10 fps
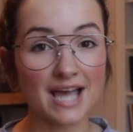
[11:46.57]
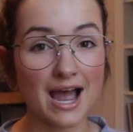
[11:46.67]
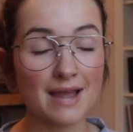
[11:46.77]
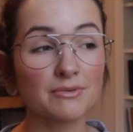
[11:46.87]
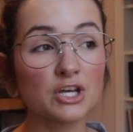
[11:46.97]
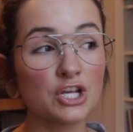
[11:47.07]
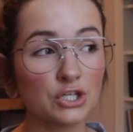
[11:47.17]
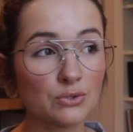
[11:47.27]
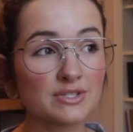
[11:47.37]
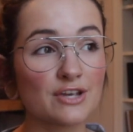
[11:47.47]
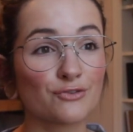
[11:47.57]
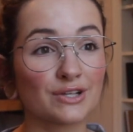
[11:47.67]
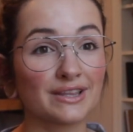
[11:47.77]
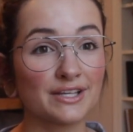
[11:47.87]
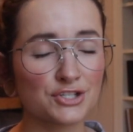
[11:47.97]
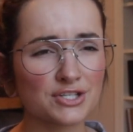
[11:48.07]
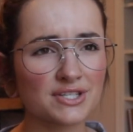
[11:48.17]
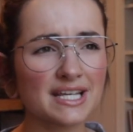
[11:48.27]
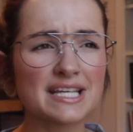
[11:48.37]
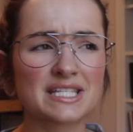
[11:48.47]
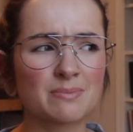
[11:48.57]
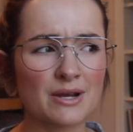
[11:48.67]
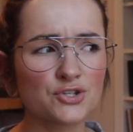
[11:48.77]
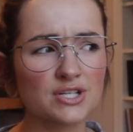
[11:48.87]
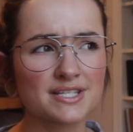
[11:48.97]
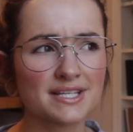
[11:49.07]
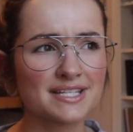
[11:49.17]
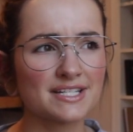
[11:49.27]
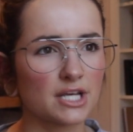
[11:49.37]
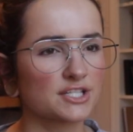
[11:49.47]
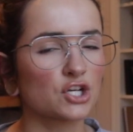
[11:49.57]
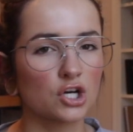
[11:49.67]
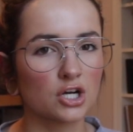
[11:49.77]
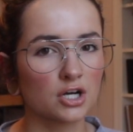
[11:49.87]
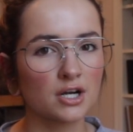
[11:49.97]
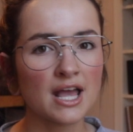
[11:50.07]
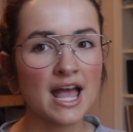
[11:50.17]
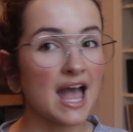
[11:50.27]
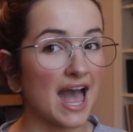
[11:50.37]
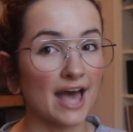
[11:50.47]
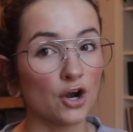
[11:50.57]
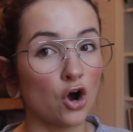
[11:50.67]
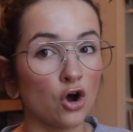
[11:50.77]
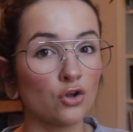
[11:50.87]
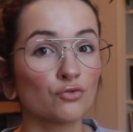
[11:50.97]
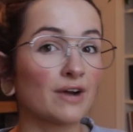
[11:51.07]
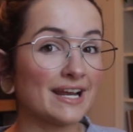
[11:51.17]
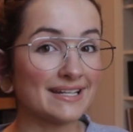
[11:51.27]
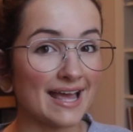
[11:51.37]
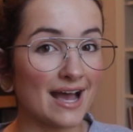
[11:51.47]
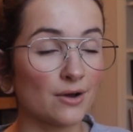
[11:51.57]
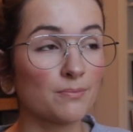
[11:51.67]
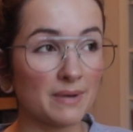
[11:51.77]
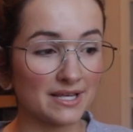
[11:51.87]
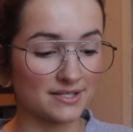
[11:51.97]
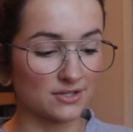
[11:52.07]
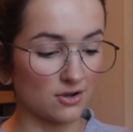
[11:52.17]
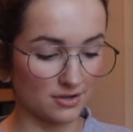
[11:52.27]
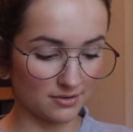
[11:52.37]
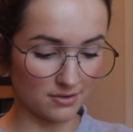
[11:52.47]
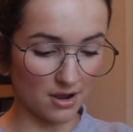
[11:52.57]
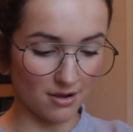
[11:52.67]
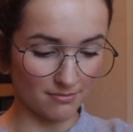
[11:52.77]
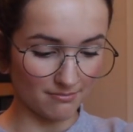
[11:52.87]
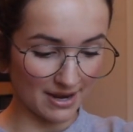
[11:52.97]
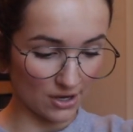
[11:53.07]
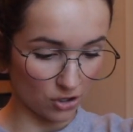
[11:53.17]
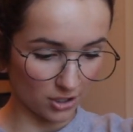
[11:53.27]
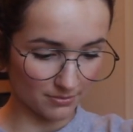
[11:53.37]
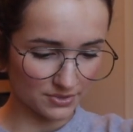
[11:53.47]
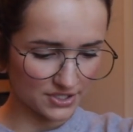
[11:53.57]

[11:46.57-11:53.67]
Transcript: I'm gonna use it religiously, especially since it doesn't hurt at all right now based on my arms.